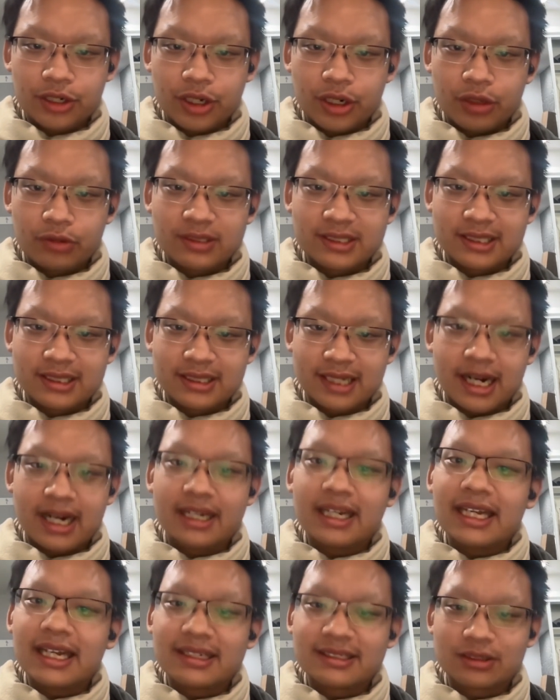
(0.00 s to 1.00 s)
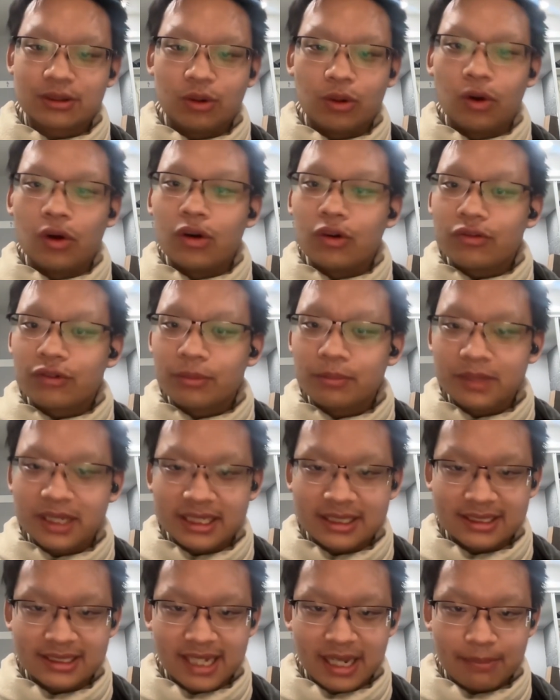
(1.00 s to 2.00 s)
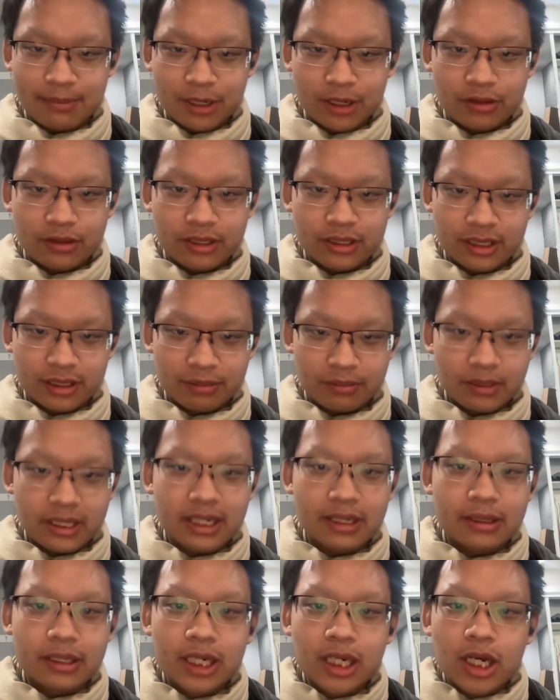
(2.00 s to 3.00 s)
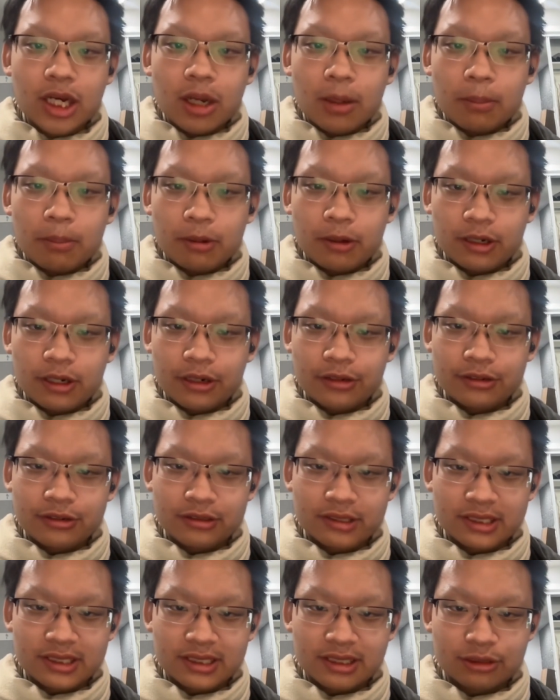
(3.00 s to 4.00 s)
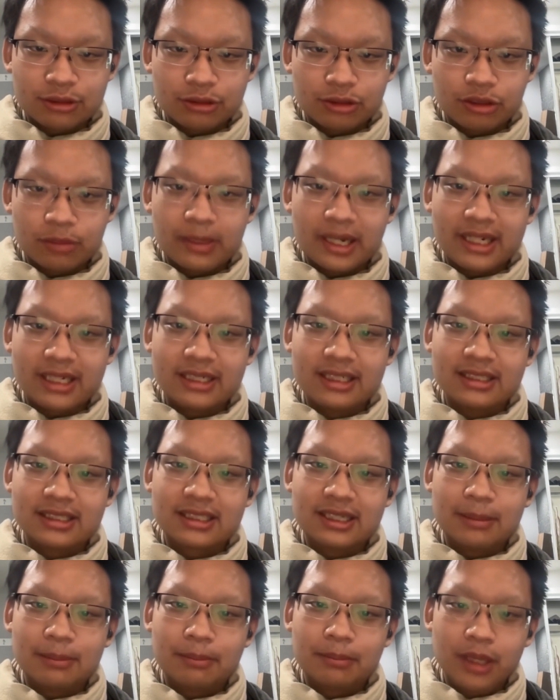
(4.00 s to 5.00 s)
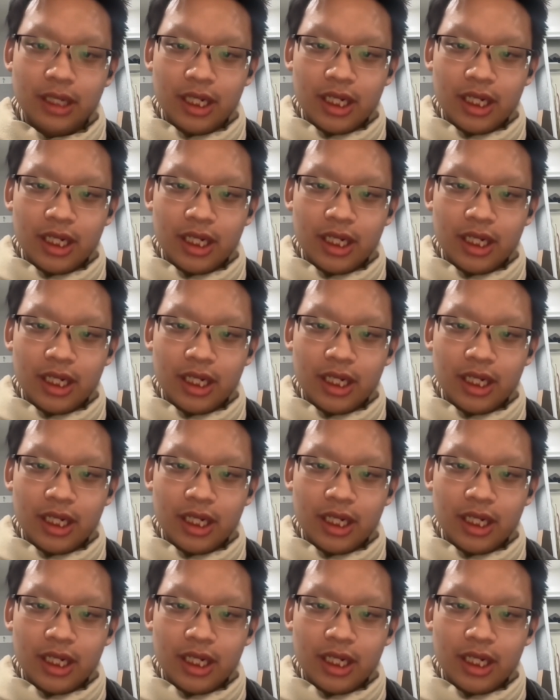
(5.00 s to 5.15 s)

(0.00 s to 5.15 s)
society as a whole from being scapegoated and being put under this control mechanism,